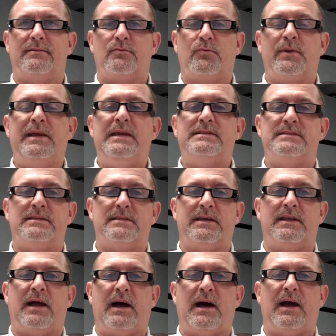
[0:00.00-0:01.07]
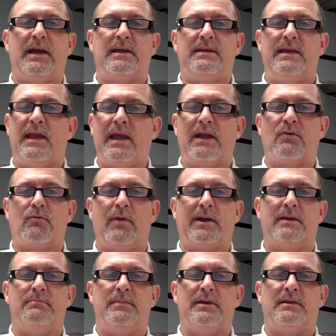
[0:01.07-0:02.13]
reason that I can't
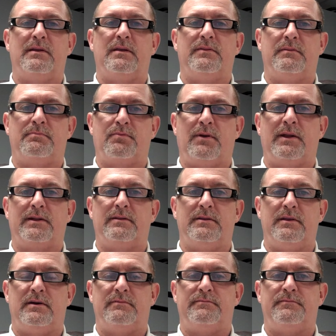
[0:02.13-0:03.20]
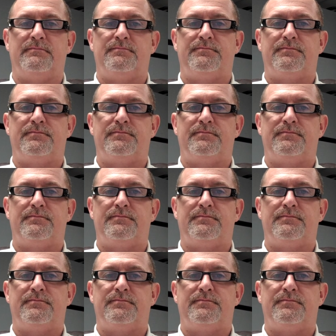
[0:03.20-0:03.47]
recommend the product enough.